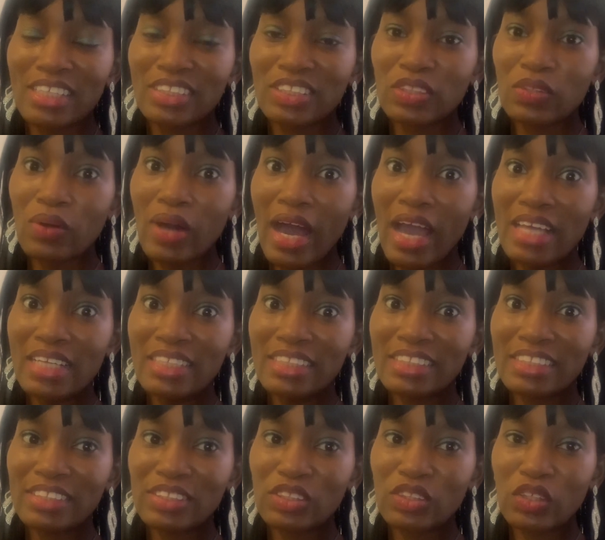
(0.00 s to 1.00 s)
So I
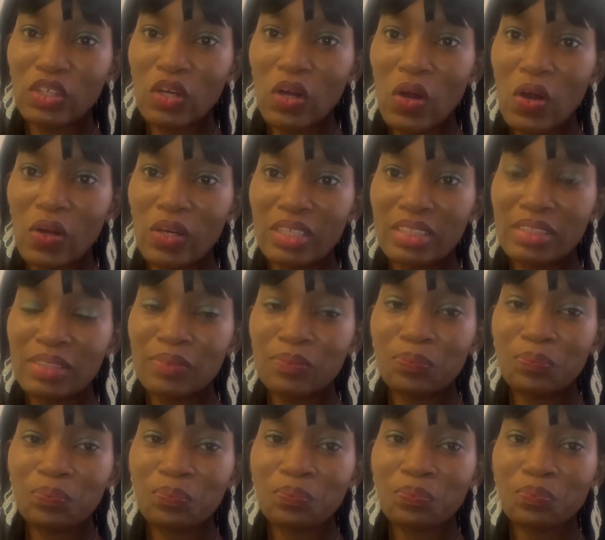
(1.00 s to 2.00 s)
listened to God.
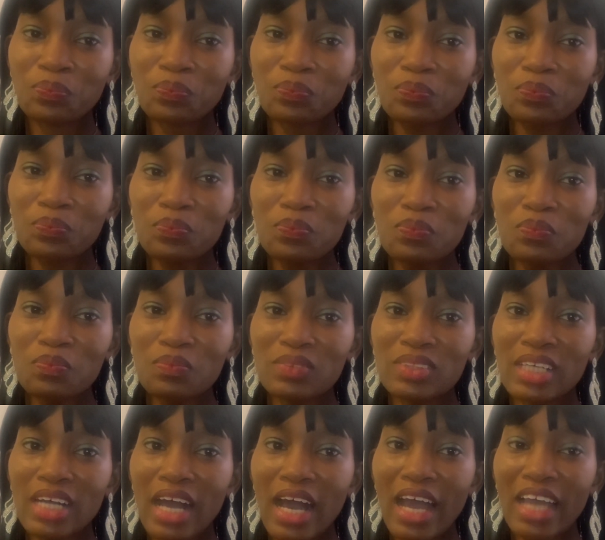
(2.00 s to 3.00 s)

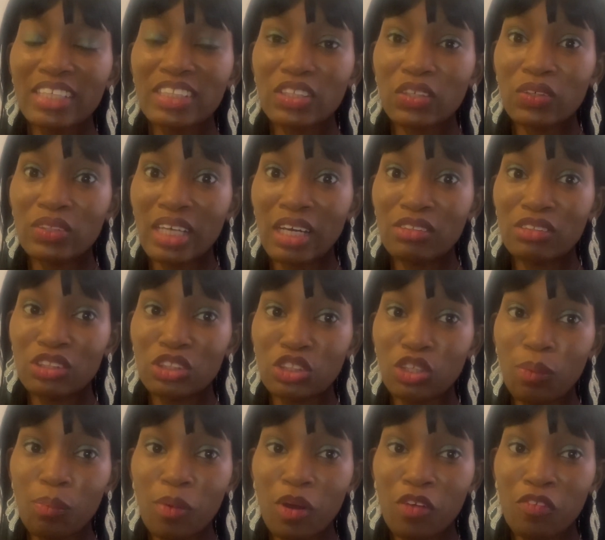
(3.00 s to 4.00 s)
I turned down the
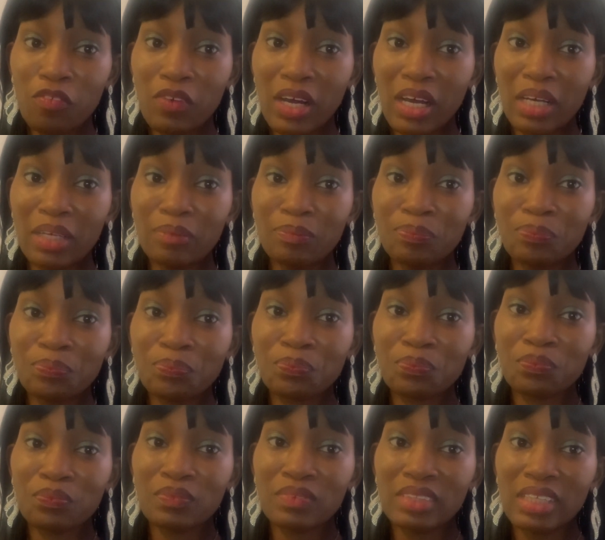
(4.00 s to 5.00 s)
job offer
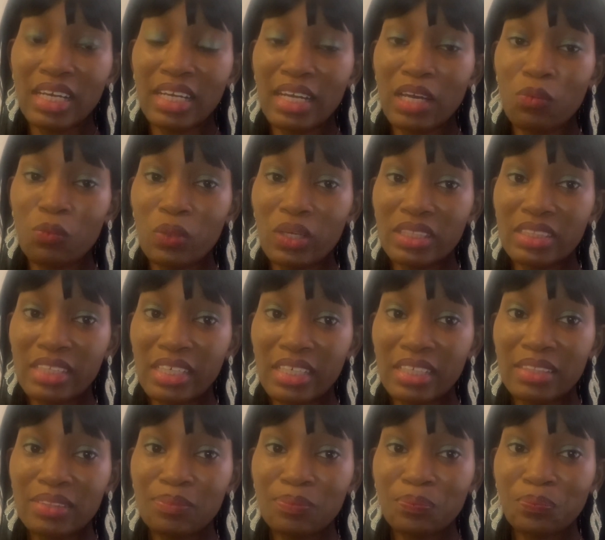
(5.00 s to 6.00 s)
and I
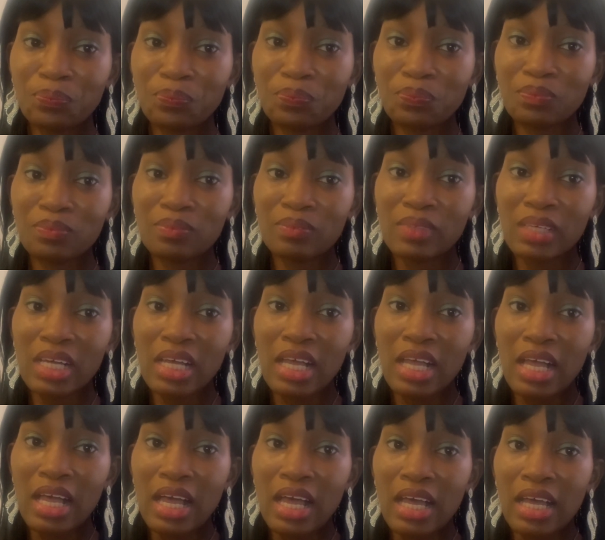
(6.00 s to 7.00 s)
waited.
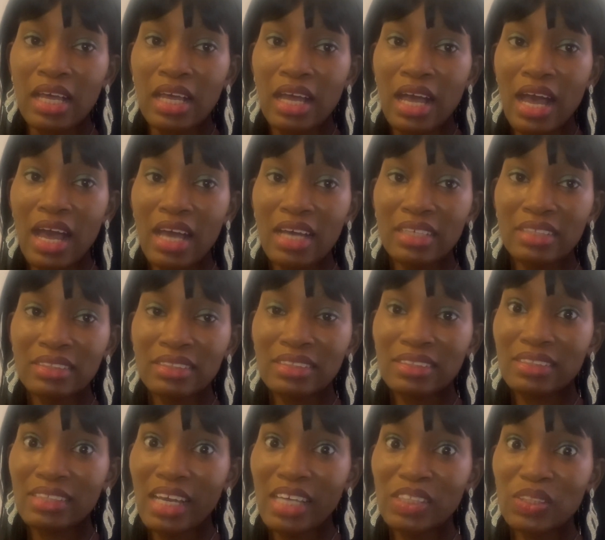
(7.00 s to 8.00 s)

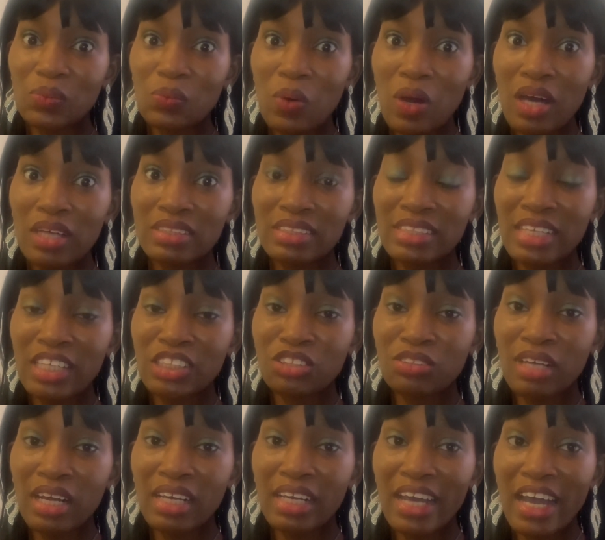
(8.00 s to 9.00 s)
And guess what? The
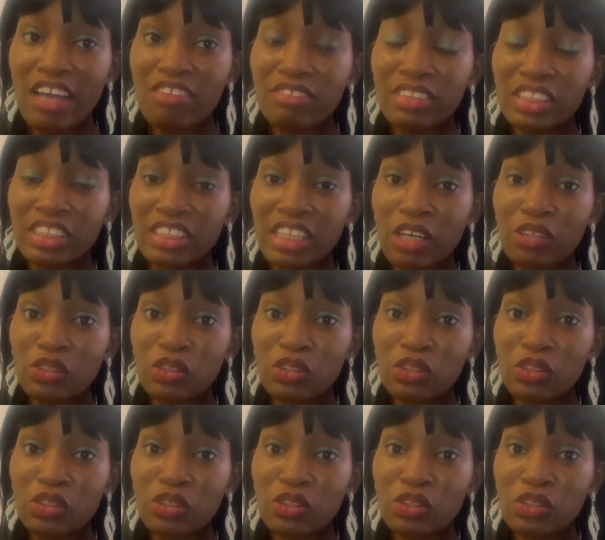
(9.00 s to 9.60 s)
Nigerian guy reached out